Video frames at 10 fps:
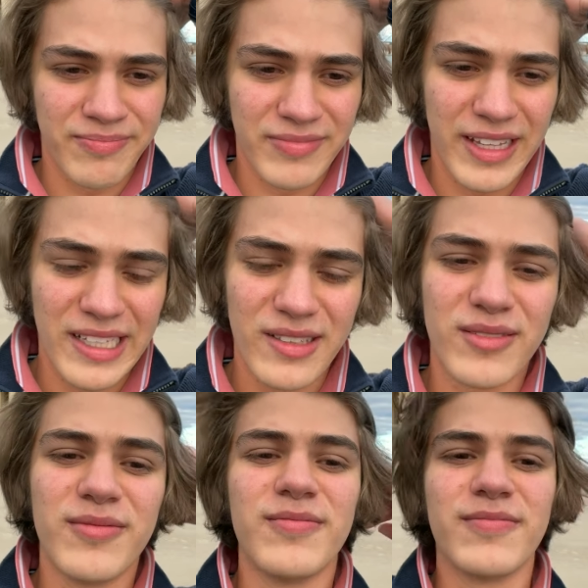They
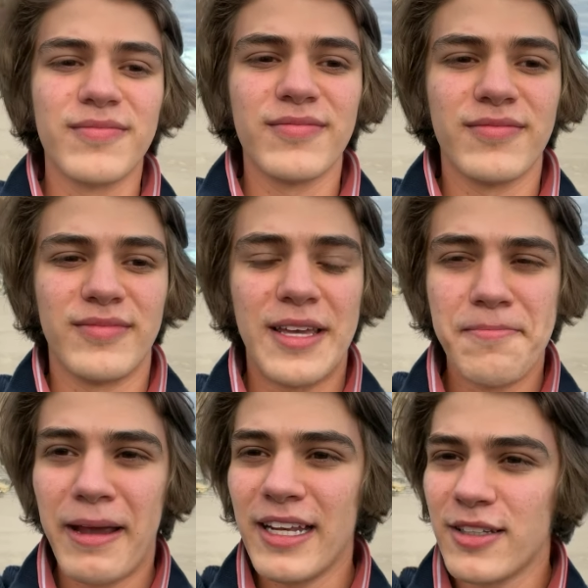
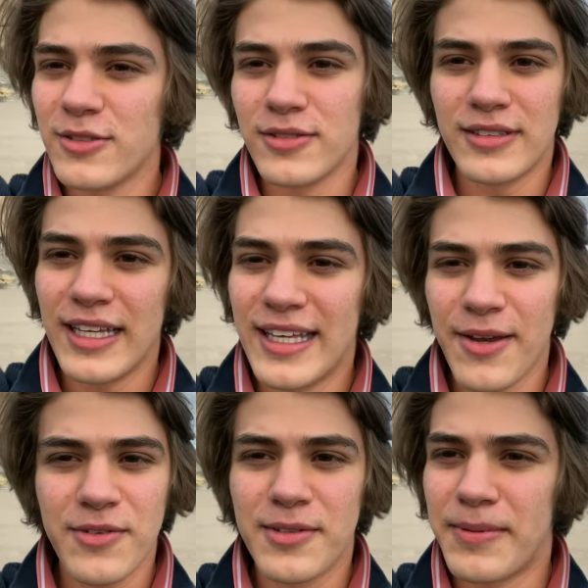made you. They
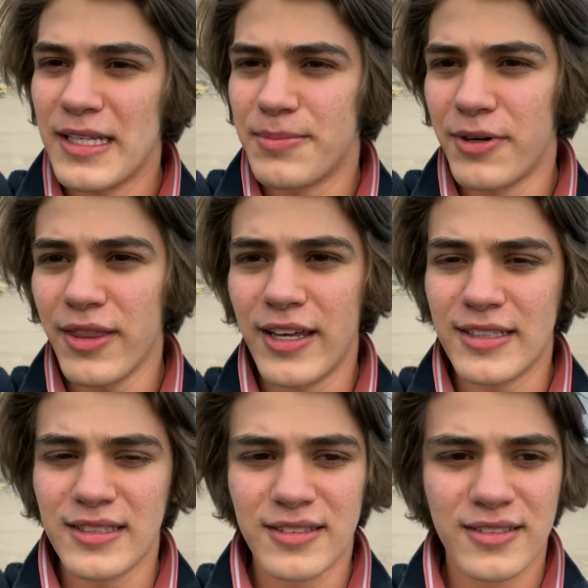gave you the best
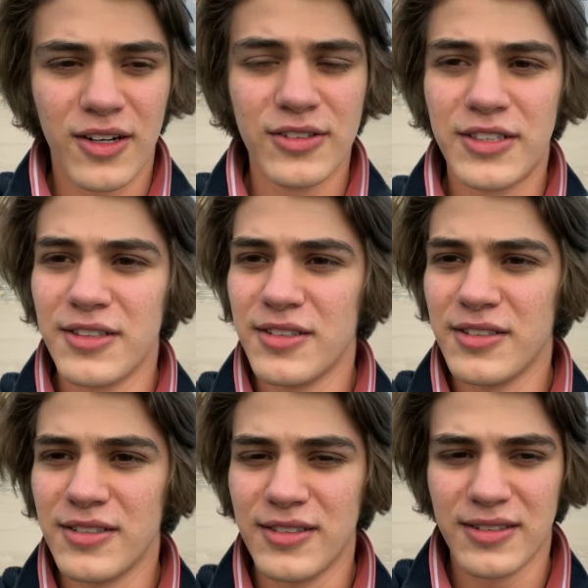birthdays
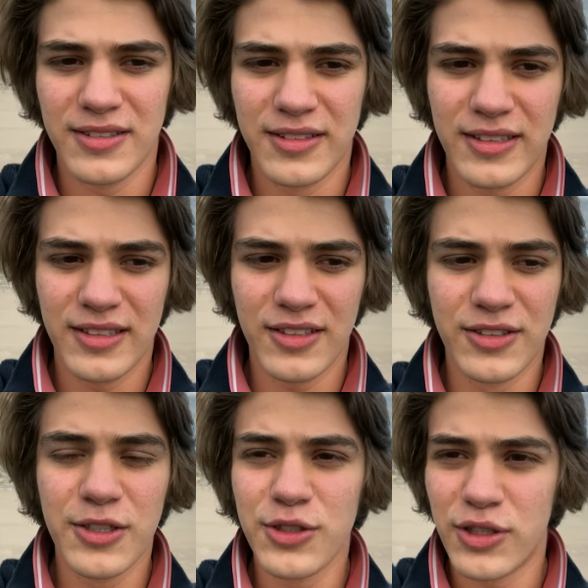
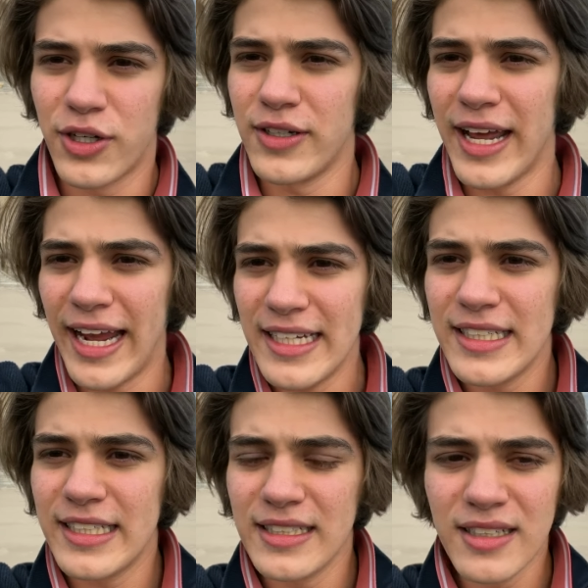until you turn
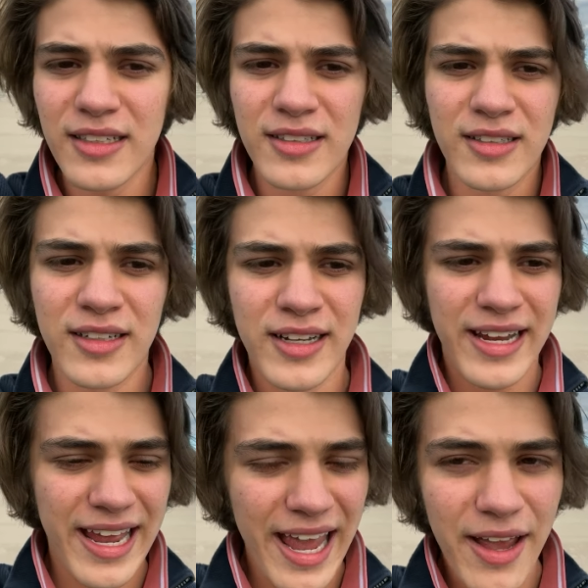18.
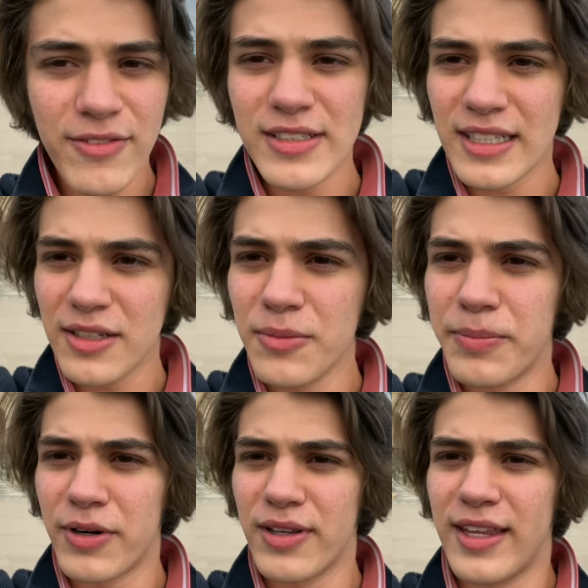Every single
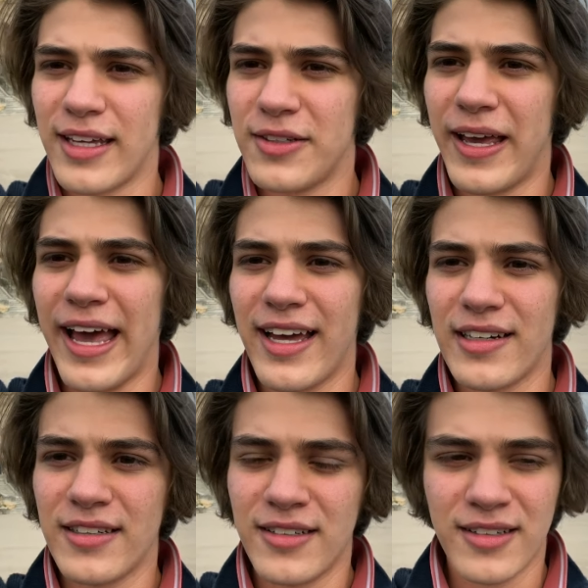birthday you had
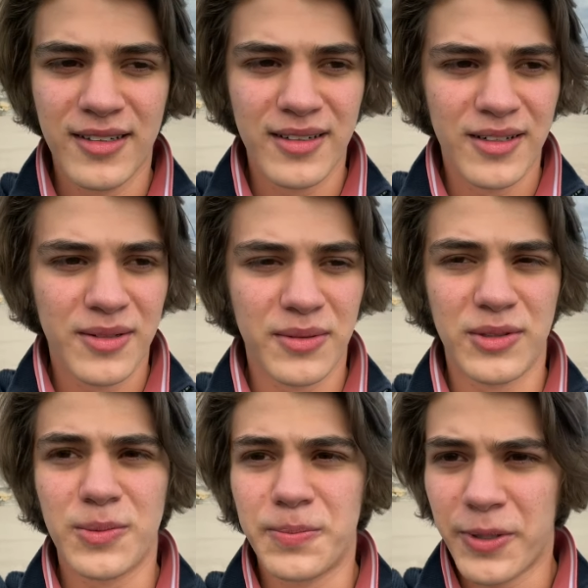
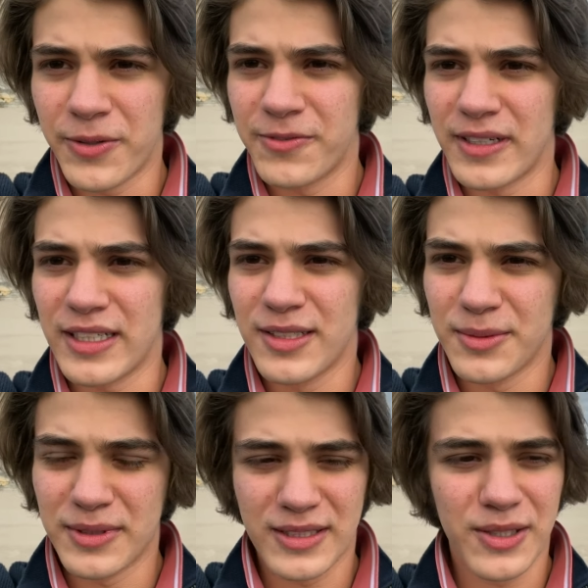was perfect,
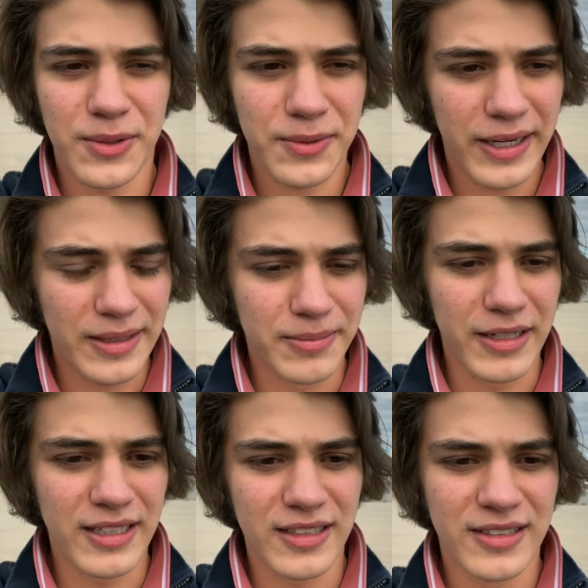was great, man.